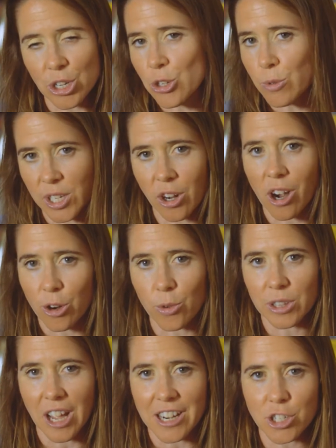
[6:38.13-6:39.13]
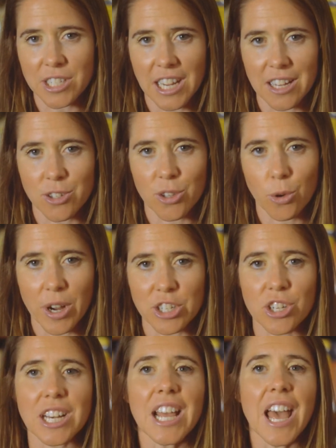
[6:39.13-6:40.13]
using our own logic to answer the
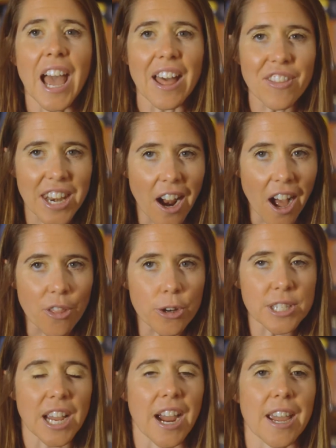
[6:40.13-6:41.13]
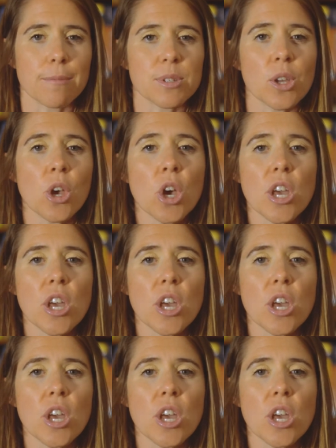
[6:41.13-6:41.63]
question and then other times